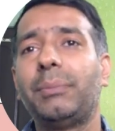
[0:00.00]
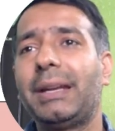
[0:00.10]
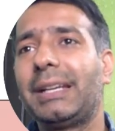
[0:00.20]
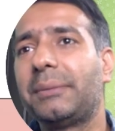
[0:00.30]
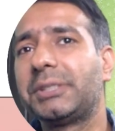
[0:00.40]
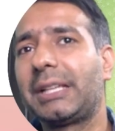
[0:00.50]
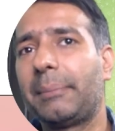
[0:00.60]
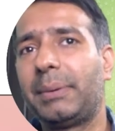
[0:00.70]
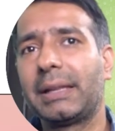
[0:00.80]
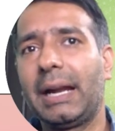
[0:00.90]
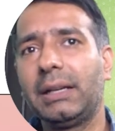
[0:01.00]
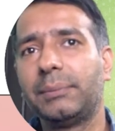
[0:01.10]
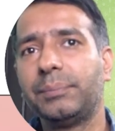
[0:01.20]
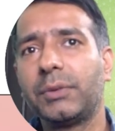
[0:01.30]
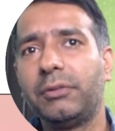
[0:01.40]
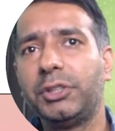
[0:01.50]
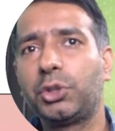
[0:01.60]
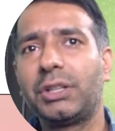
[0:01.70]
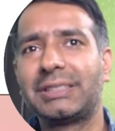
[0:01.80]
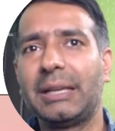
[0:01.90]
So many times it happened that
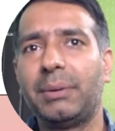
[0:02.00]
we should